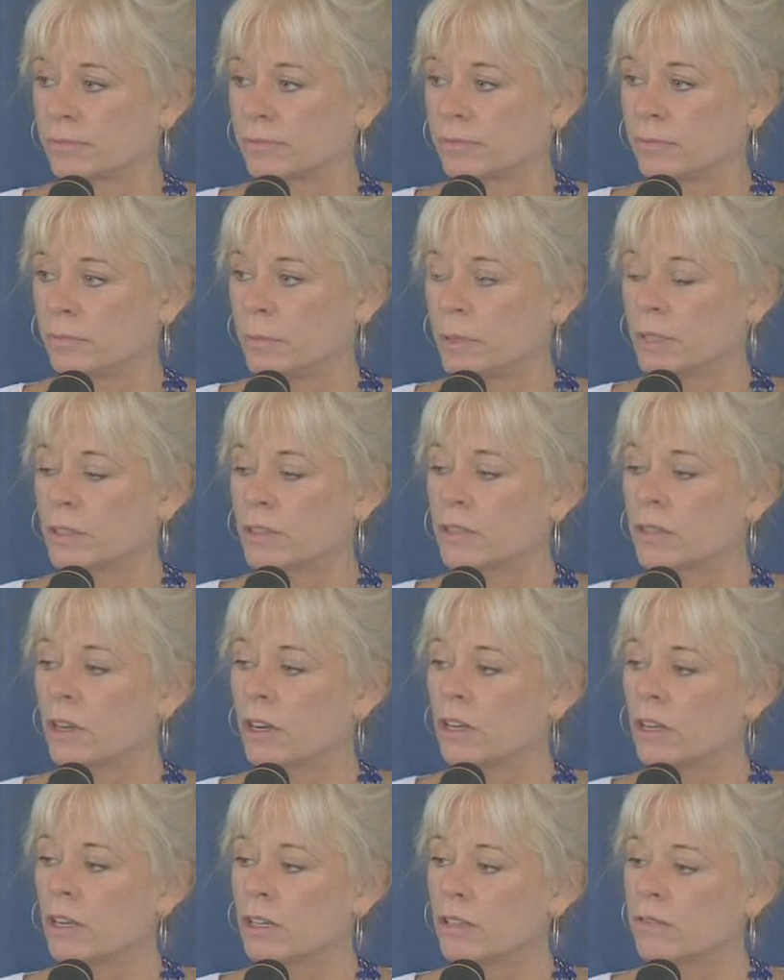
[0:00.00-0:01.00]
Because
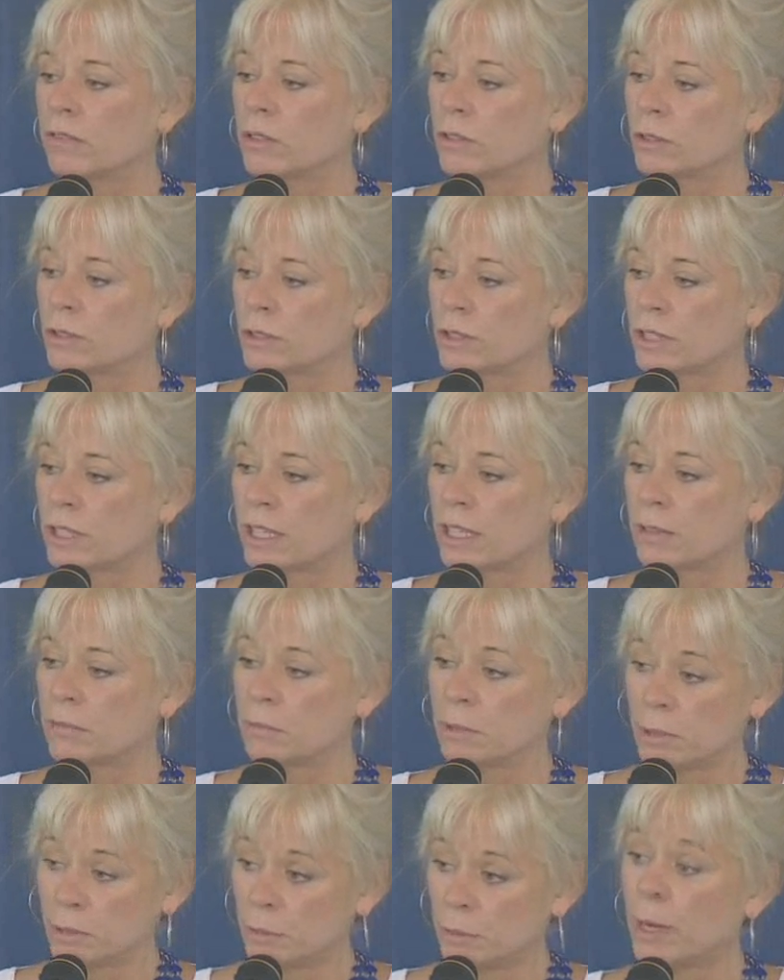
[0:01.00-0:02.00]
all of those can
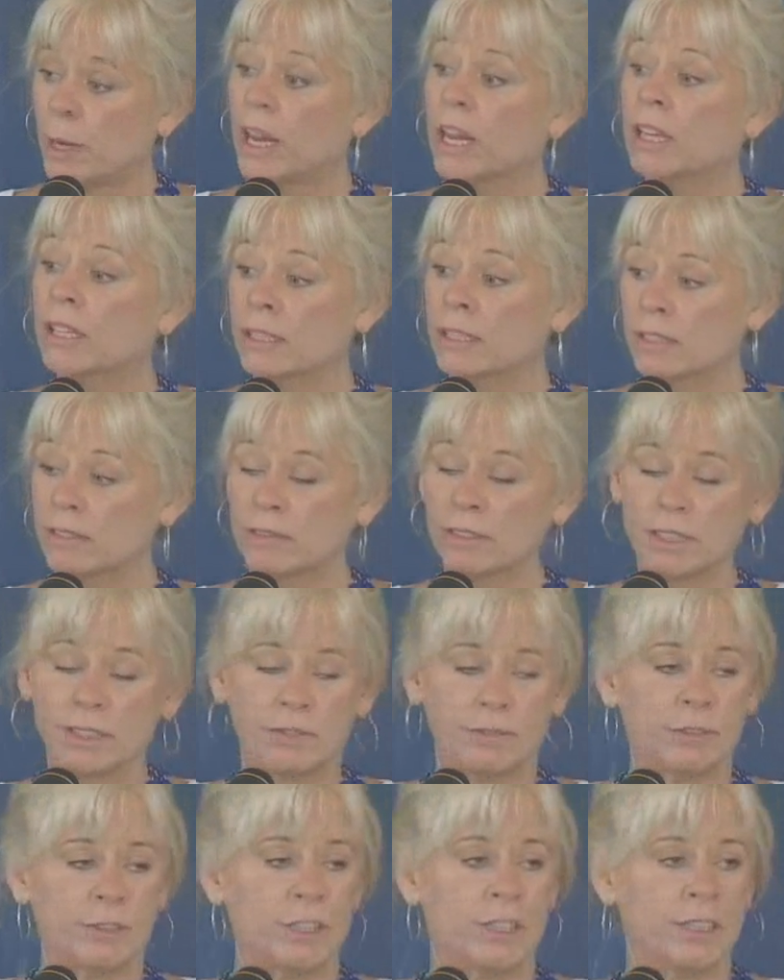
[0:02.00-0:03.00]
be relatively
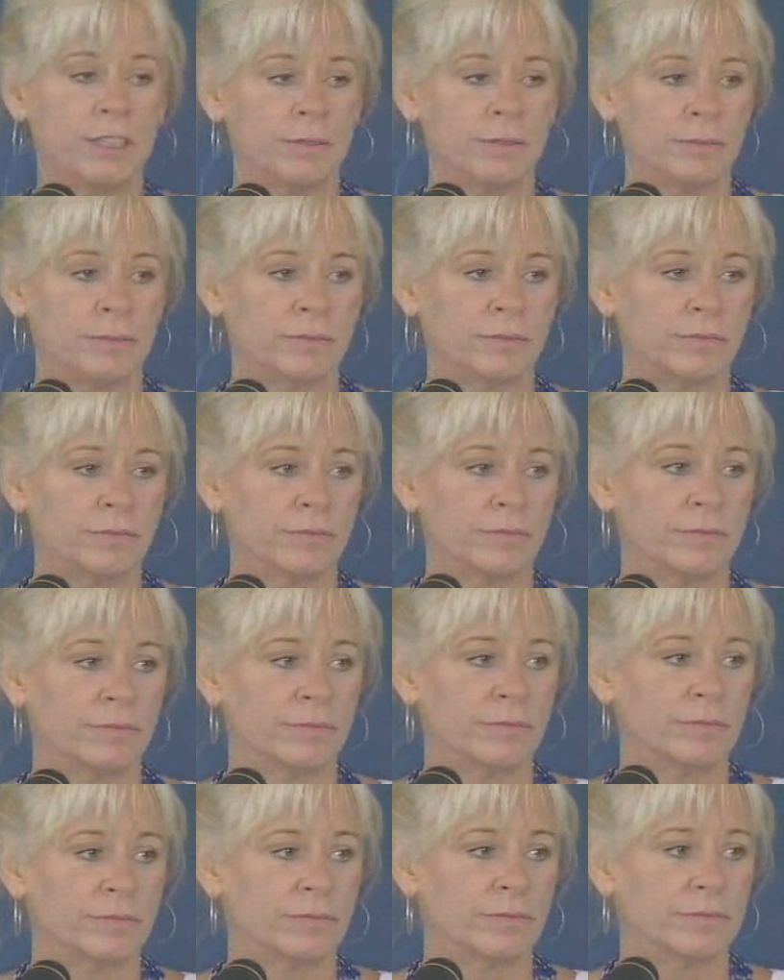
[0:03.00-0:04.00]
free.
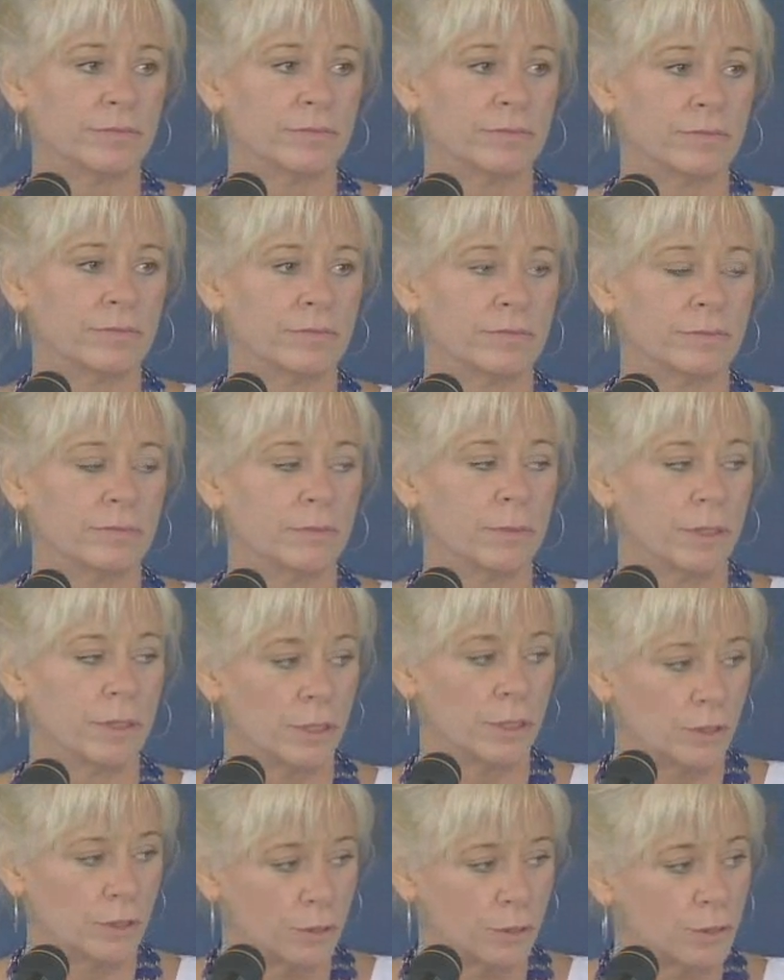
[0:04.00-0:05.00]
But
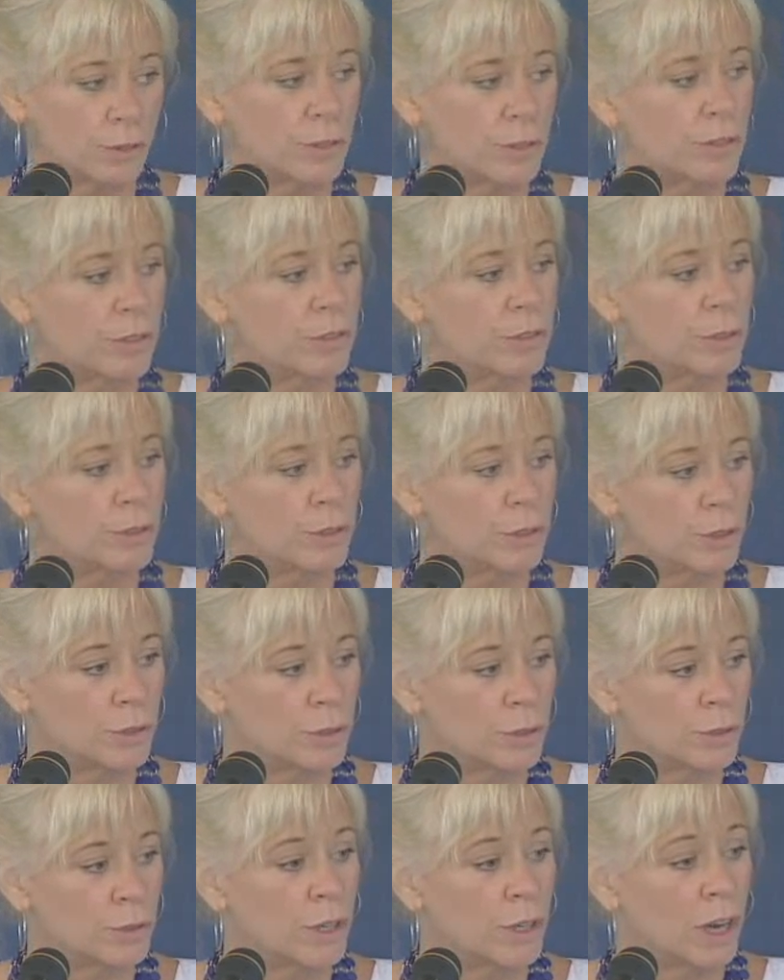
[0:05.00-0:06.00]
the truth of who
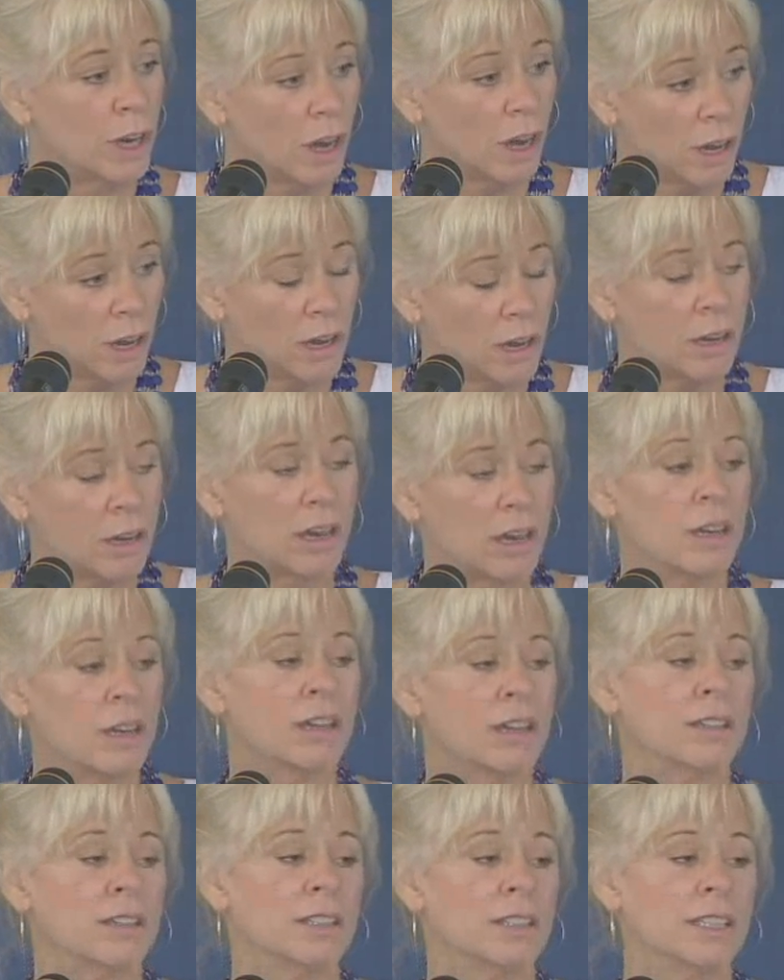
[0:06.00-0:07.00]
you
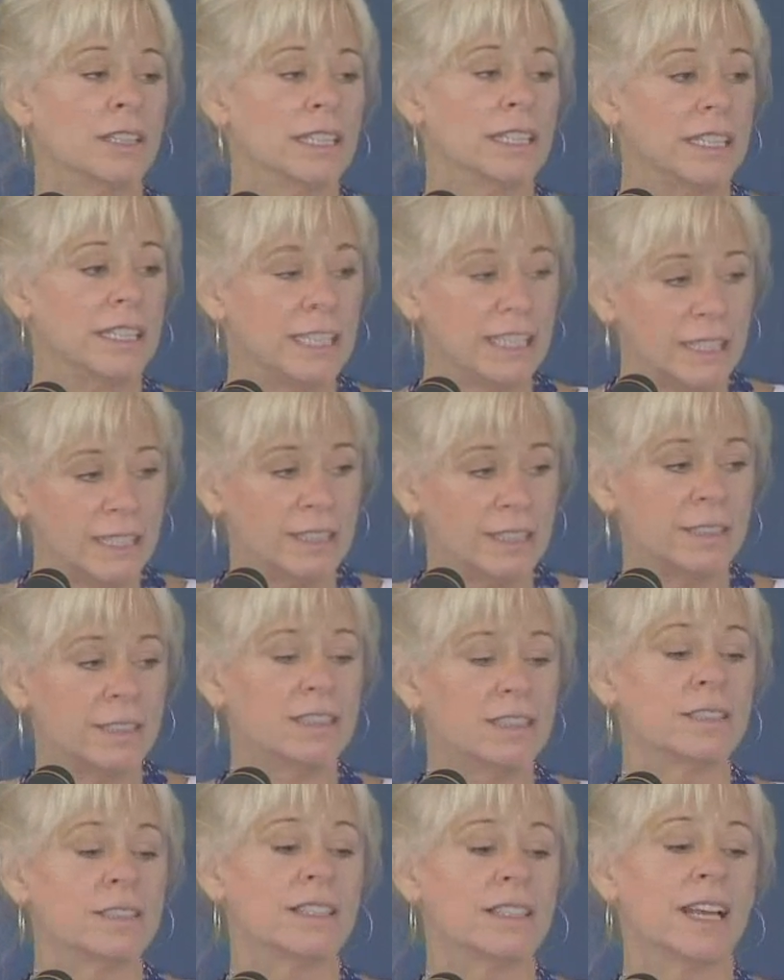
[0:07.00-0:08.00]
are
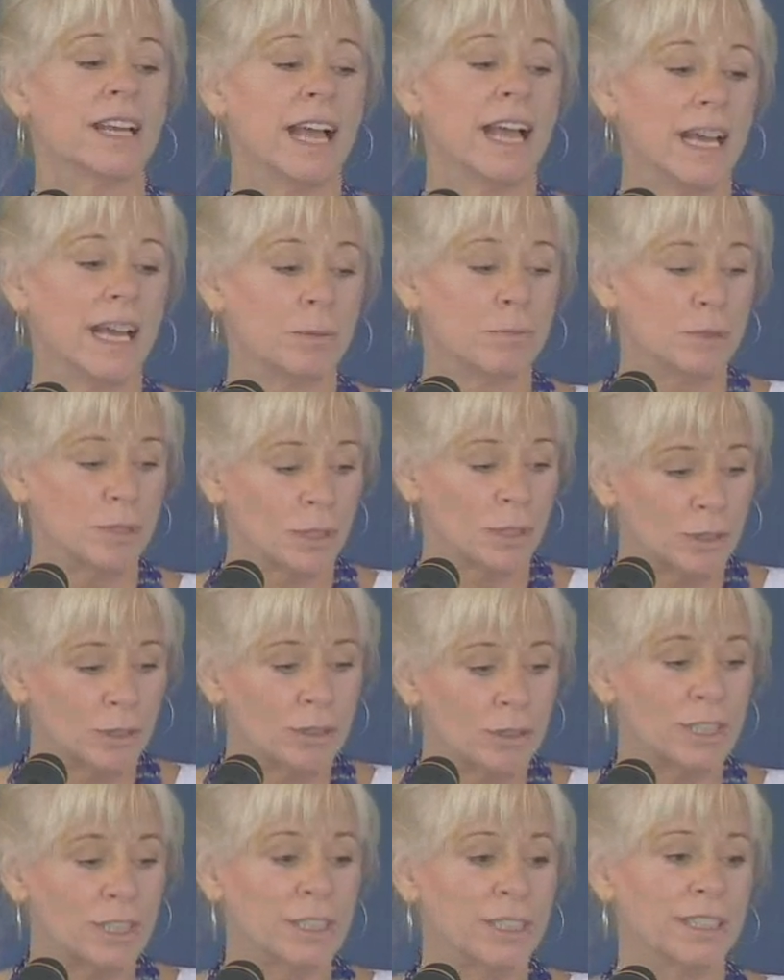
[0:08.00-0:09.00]
is
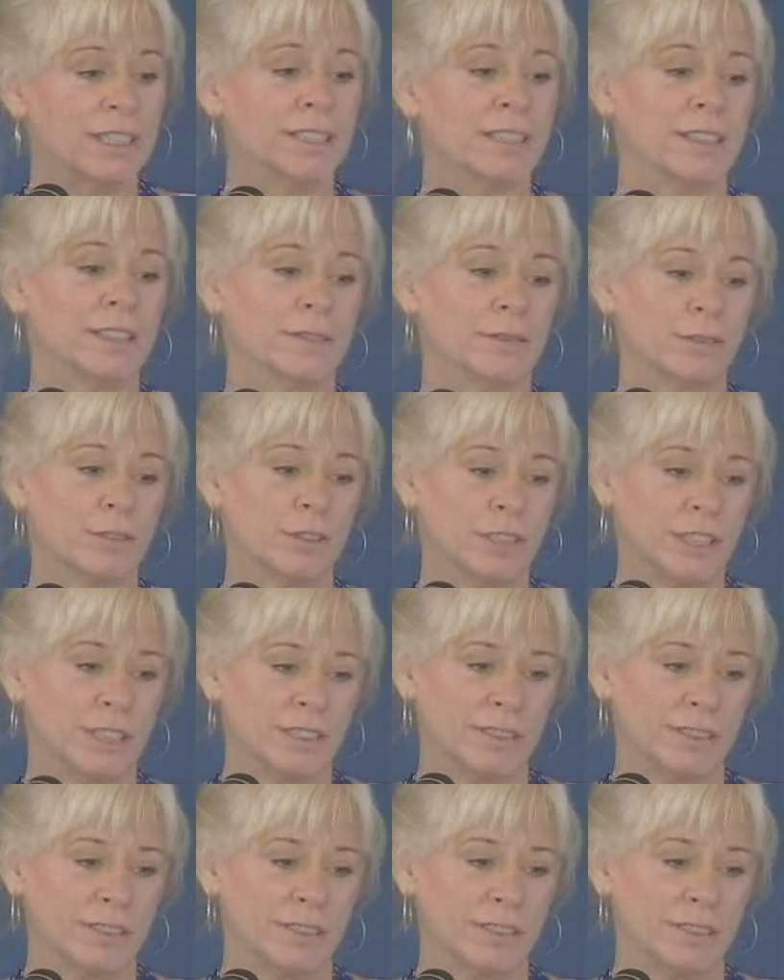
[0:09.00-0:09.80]
absolutely free.